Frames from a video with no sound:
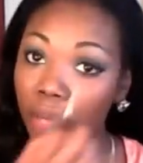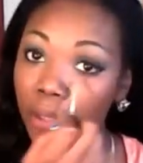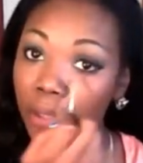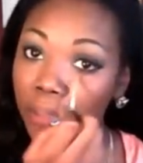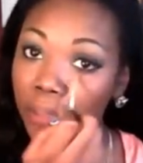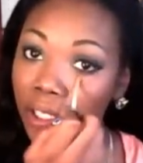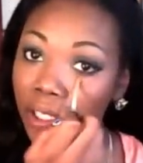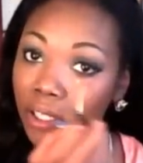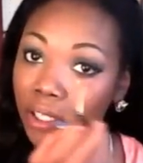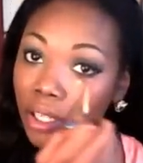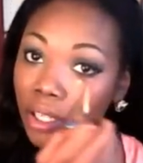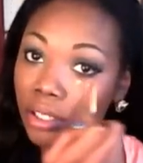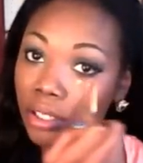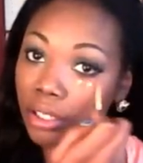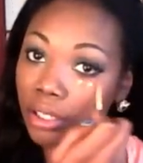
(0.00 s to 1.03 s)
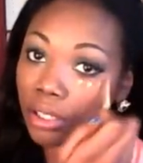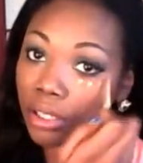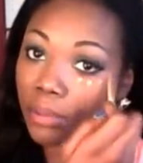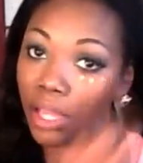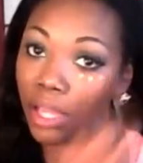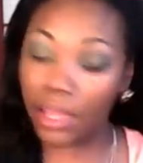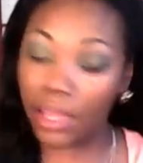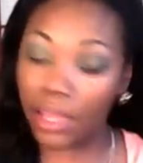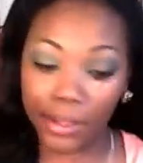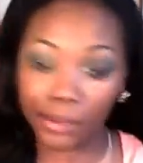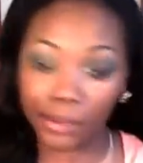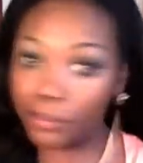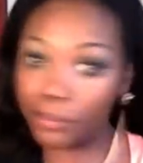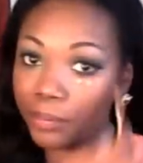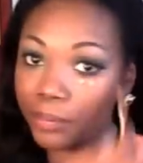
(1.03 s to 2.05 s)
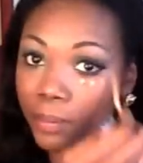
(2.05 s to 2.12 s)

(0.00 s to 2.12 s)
And I want to place that underneath my eye.